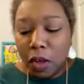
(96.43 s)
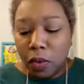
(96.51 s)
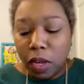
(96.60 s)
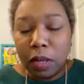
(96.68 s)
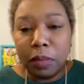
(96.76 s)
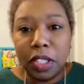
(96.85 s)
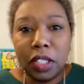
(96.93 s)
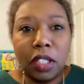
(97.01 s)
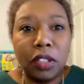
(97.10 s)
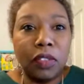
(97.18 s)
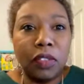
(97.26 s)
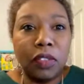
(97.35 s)
Welcome to
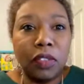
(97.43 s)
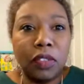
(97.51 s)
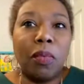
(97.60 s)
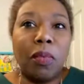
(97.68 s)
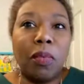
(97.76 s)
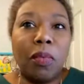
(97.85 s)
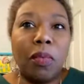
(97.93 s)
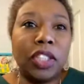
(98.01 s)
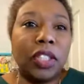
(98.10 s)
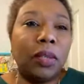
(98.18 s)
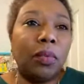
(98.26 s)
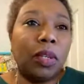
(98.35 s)
those of you who are
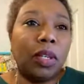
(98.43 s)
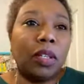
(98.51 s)
watching.